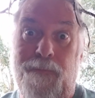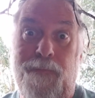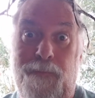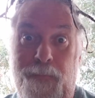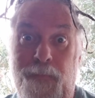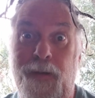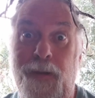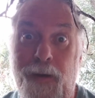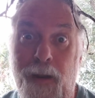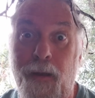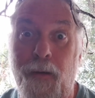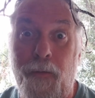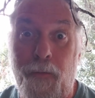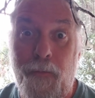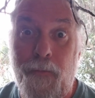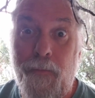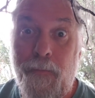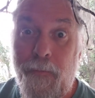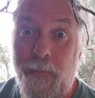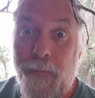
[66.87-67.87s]
you know,
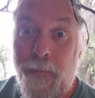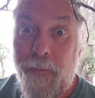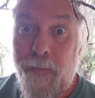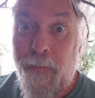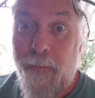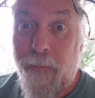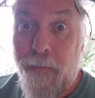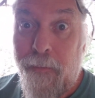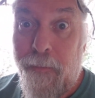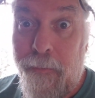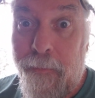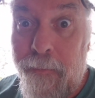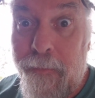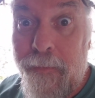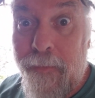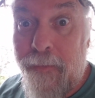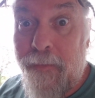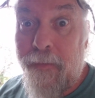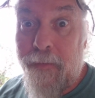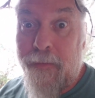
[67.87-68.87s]

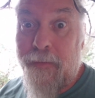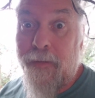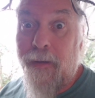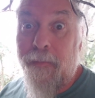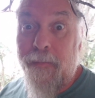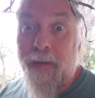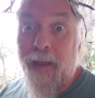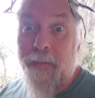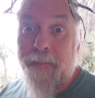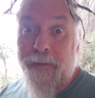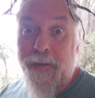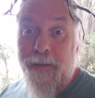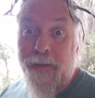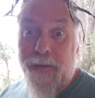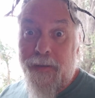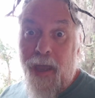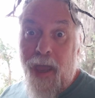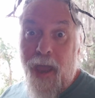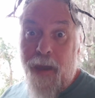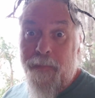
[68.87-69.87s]
sometimes it
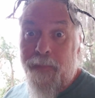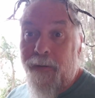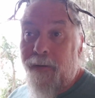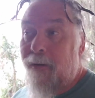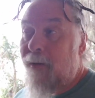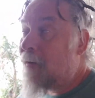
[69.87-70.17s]
just happened.